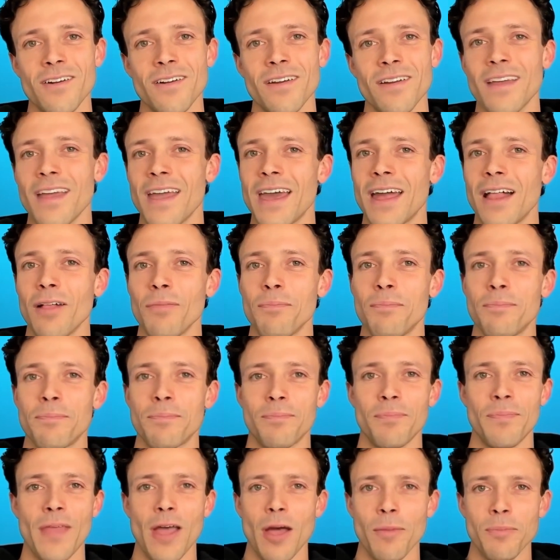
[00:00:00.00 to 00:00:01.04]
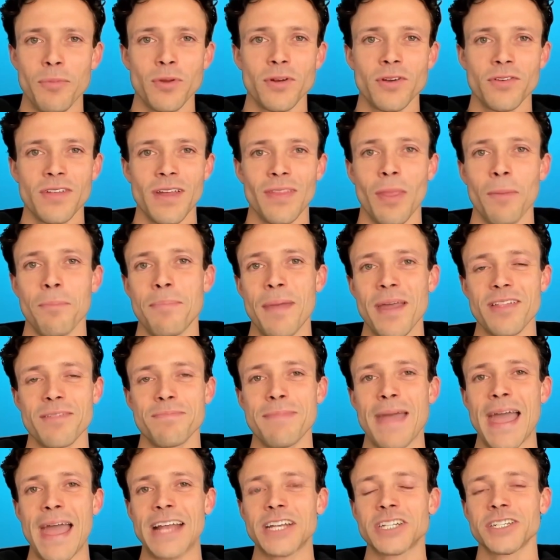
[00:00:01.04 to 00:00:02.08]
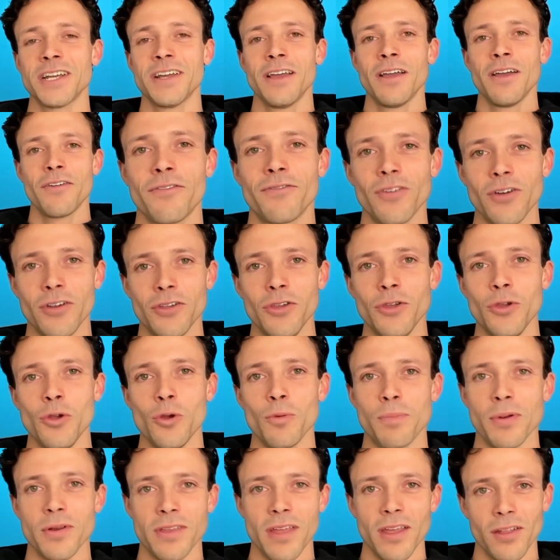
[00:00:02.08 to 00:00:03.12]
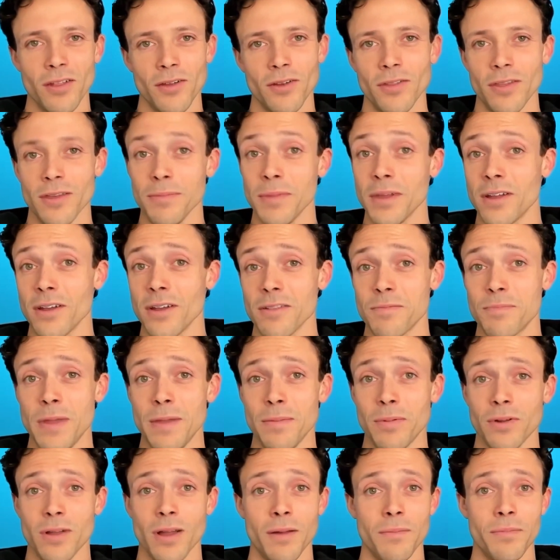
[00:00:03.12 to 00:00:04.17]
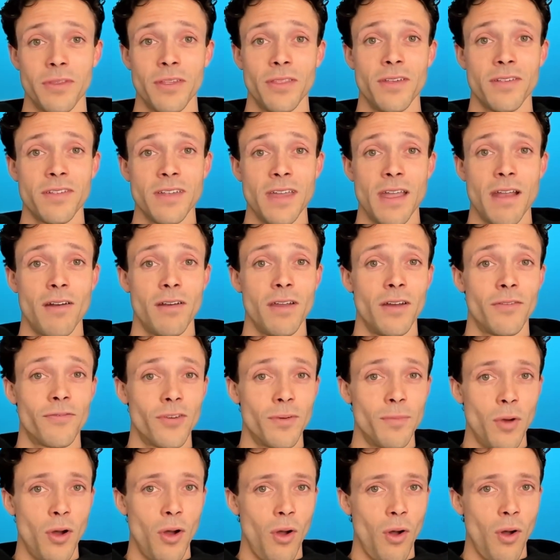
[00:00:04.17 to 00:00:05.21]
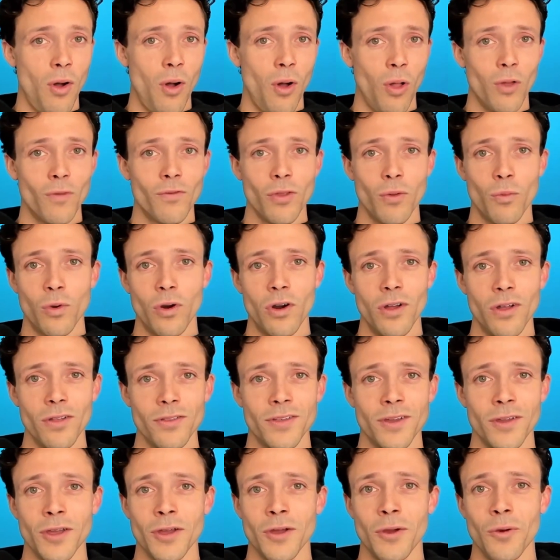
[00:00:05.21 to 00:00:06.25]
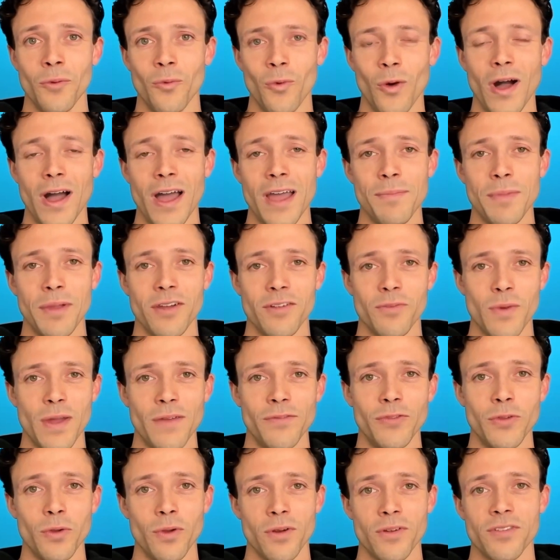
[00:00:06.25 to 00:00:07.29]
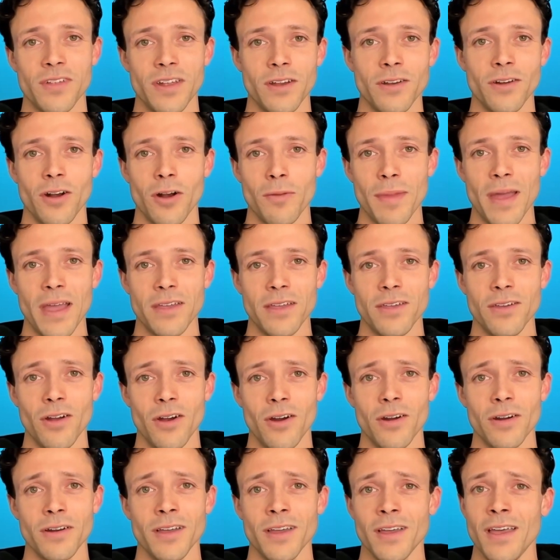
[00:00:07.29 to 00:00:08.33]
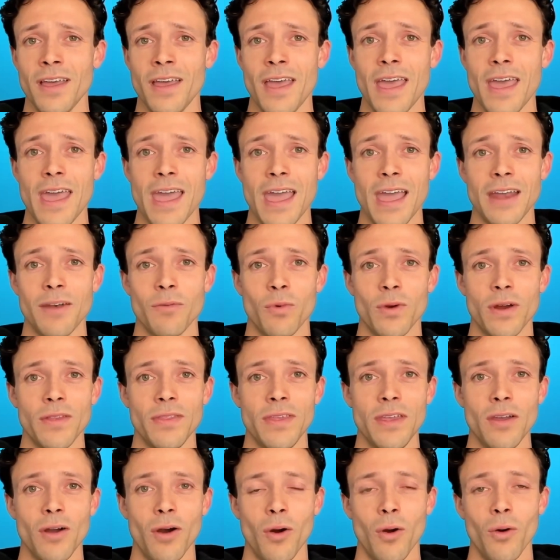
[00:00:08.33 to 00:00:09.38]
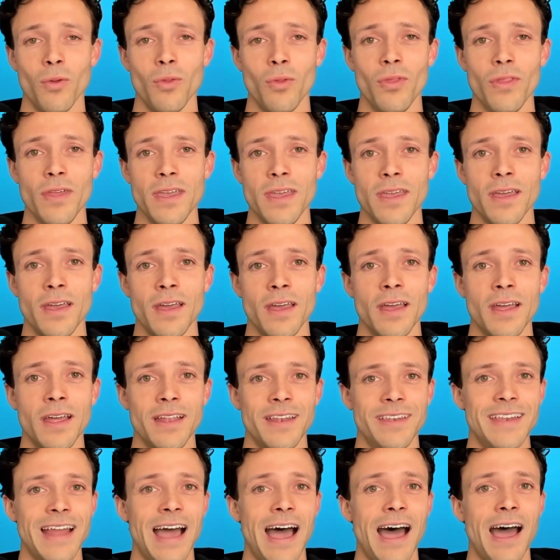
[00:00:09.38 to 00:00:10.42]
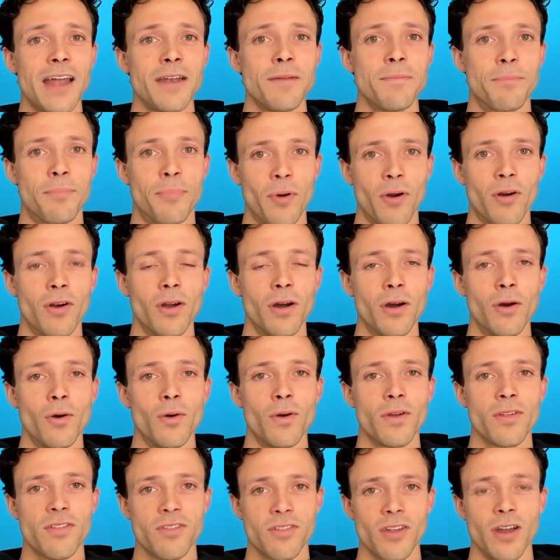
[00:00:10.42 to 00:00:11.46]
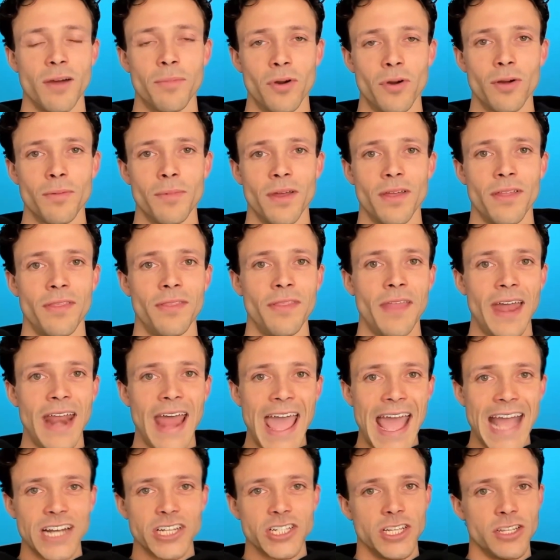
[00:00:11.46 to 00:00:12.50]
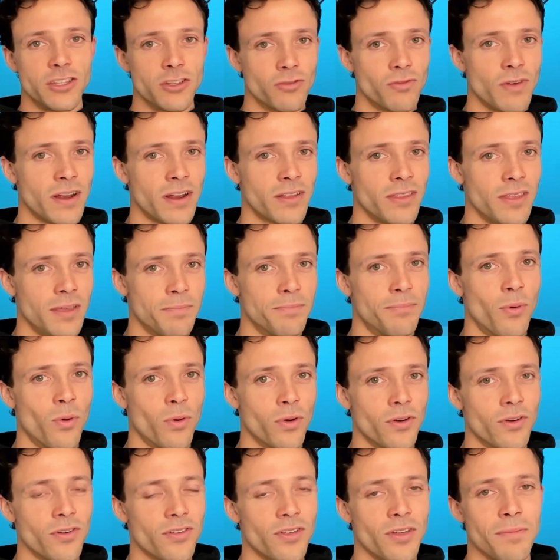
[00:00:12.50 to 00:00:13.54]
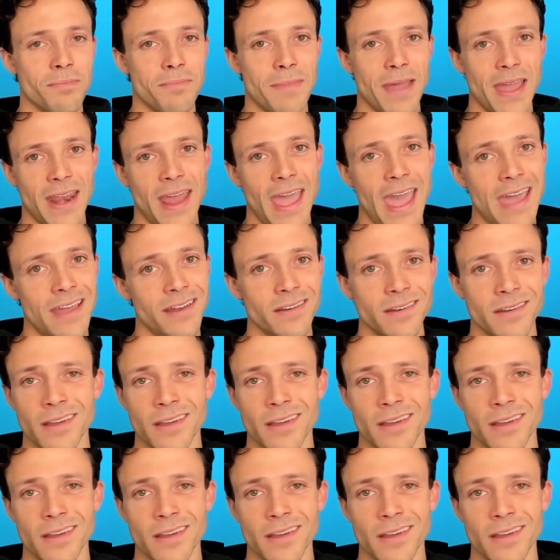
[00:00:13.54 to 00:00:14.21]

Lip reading: And I'll help you understand the best match for you particularly, because people come to this area from all over the world. Why? Because we have New York City in our backyard and we're the only non-borough suburb that actually directly borders Manhattan.